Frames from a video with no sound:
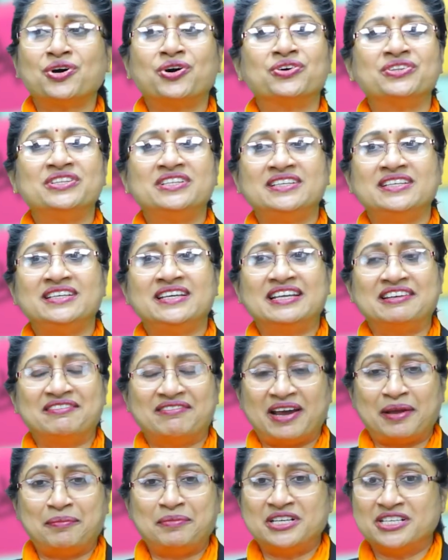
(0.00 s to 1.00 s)
or the
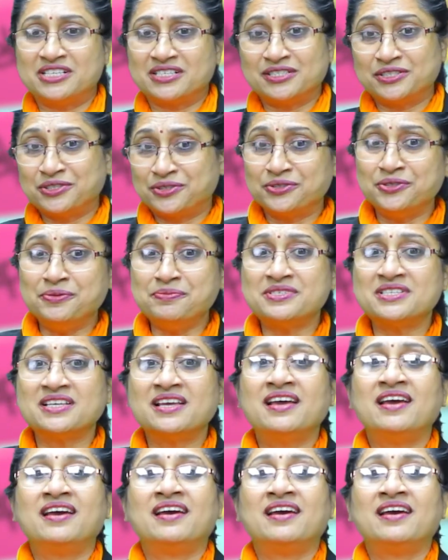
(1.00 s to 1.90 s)
environmental groups,